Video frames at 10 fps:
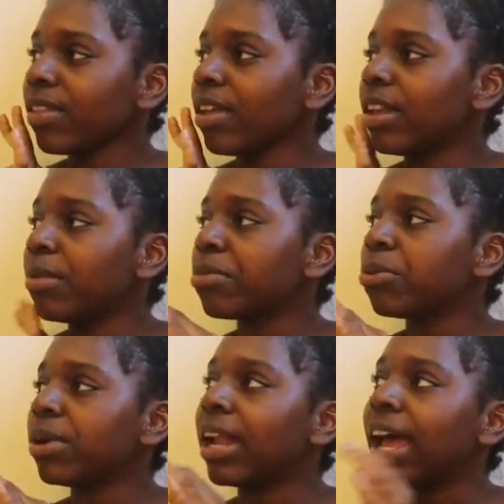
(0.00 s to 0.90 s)
number
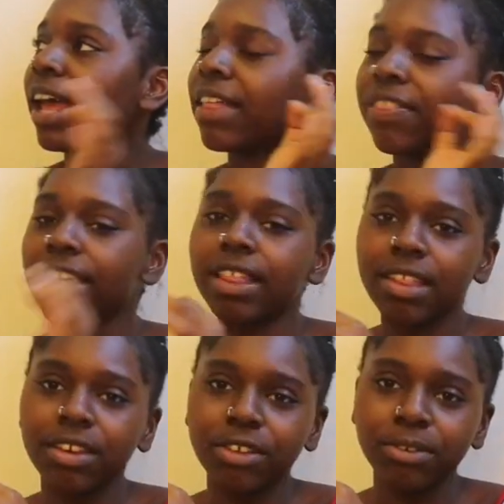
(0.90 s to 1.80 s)
one, I had things
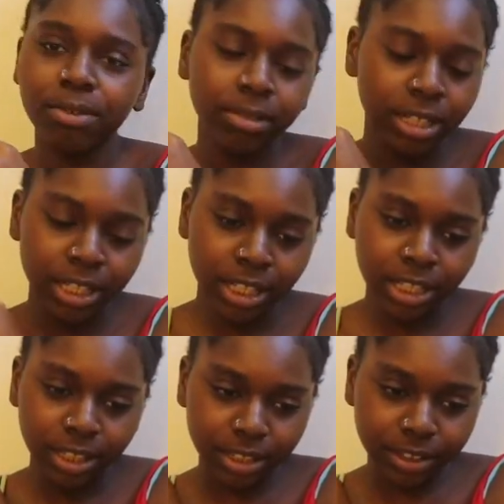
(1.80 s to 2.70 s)
to do.
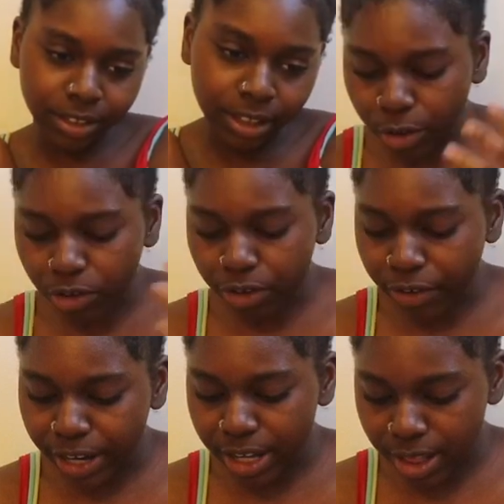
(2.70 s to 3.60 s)

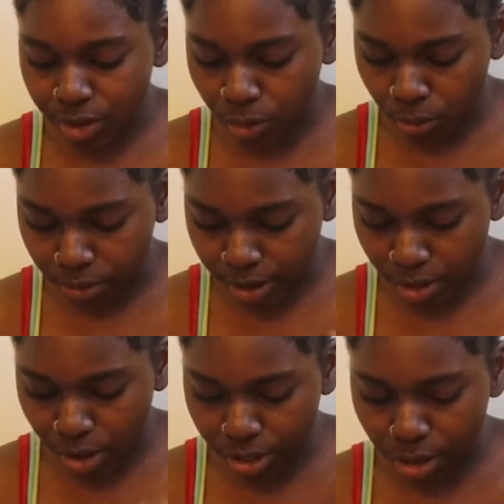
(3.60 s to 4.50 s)
Uranus and
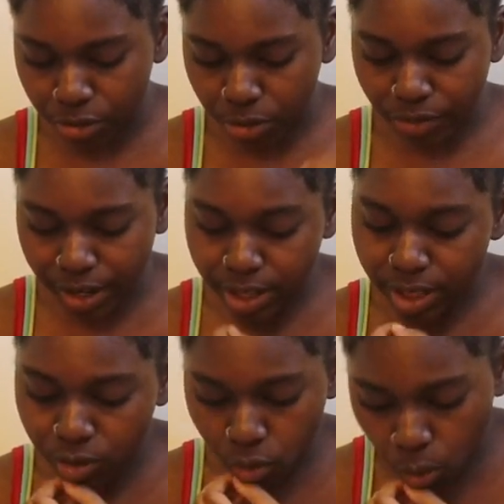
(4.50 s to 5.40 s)
Taurus. Also,
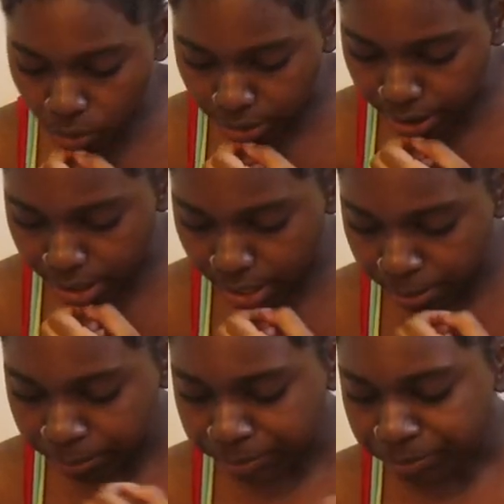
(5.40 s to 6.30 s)
Uranus and Taurus
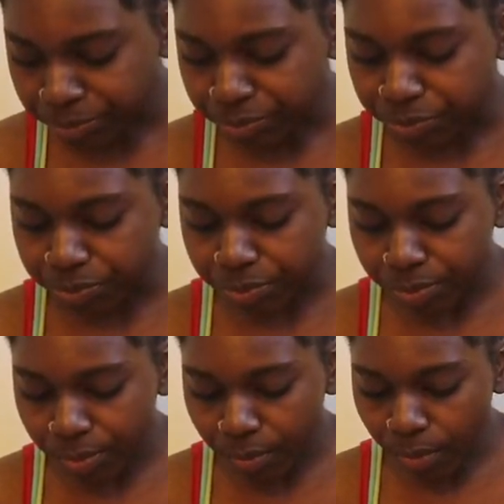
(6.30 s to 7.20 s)

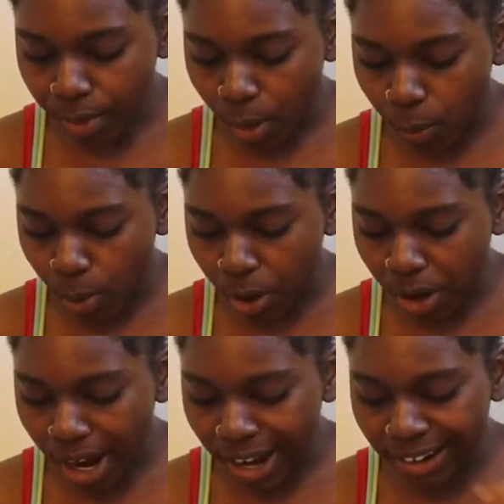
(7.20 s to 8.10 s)
will
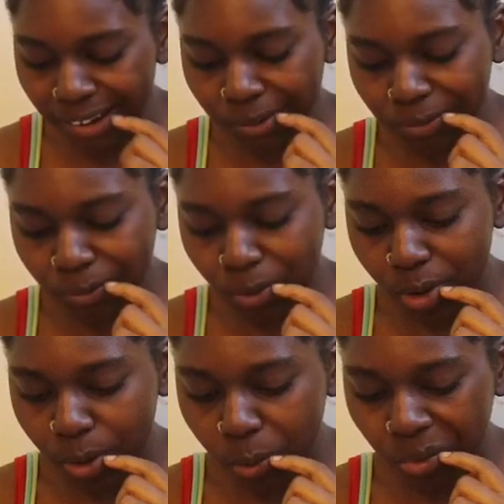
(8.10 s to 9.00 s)
kind of
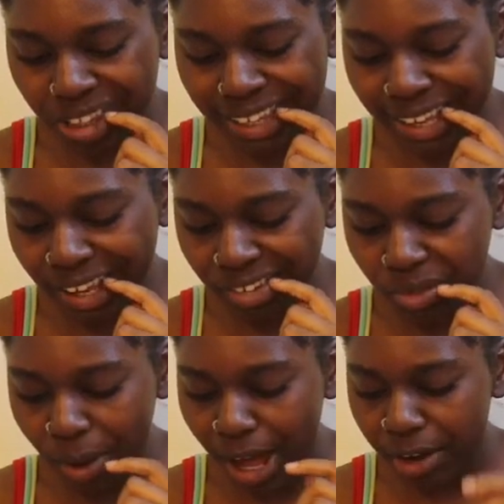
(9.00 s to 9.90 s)
want to get
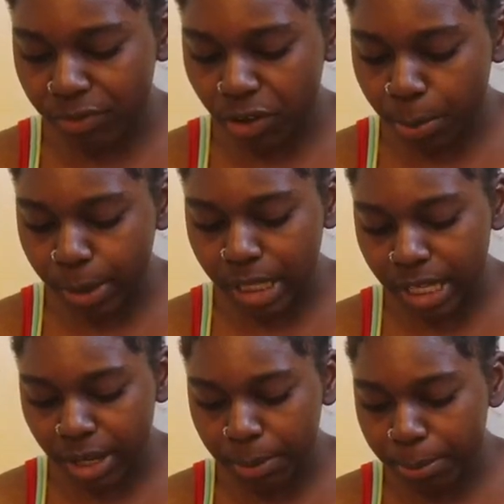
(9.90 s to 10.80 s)
you out of your
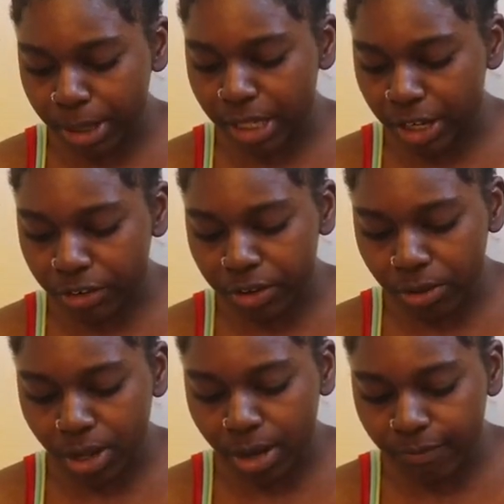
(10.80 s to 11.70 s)

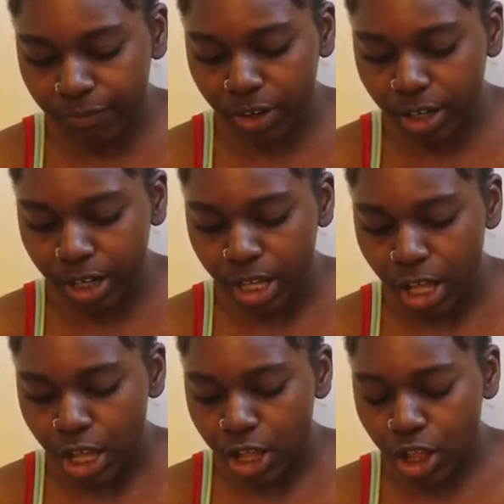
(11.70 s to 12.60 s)
material comfort.
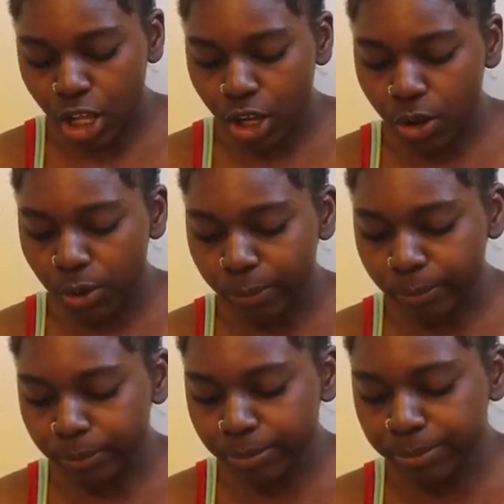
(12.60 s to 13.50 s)
So,
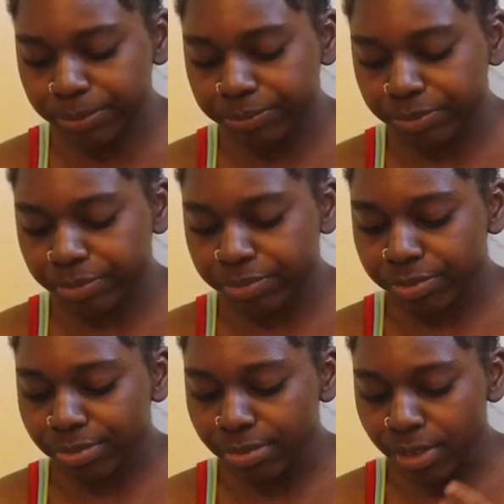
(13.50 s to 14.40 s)

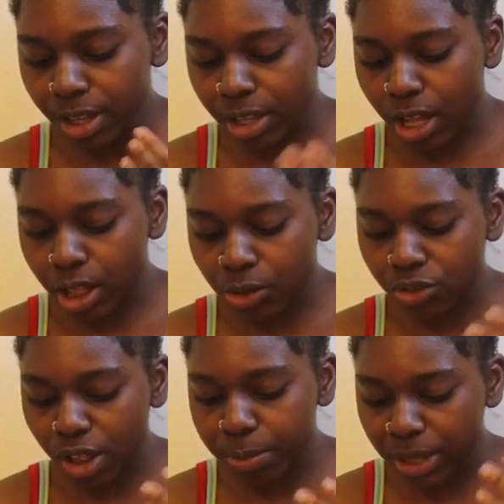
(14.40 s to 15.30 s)
yeah, so
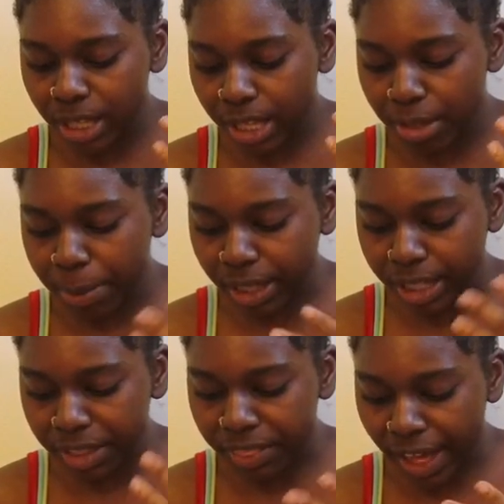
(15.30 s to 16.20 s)
just be
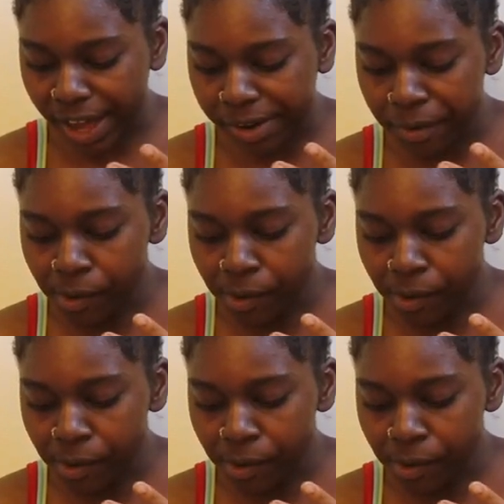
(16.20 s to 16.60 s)
expecting that.